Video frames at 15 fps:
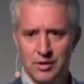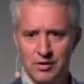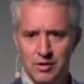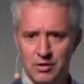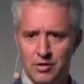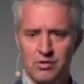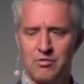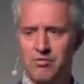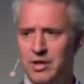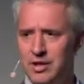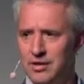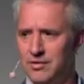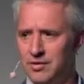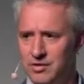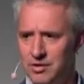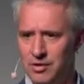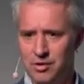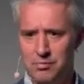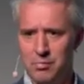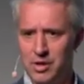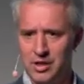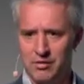They're not credit. They're
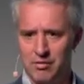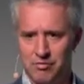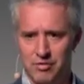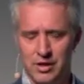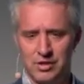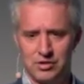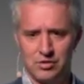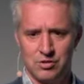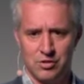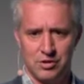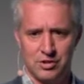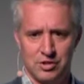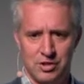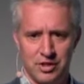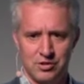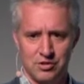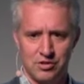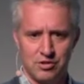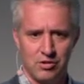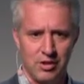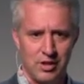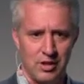not microfinance organizations.
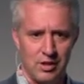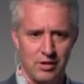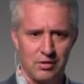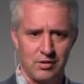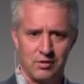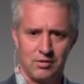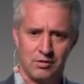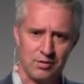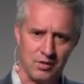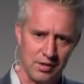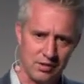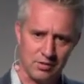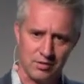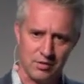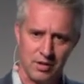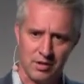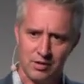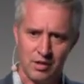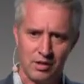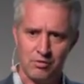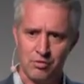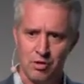So their
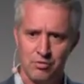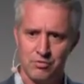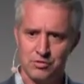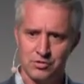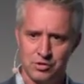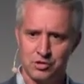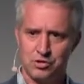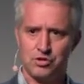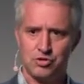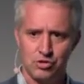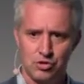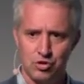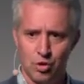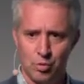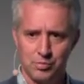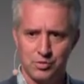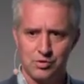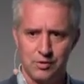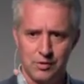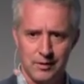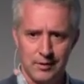growth just stops.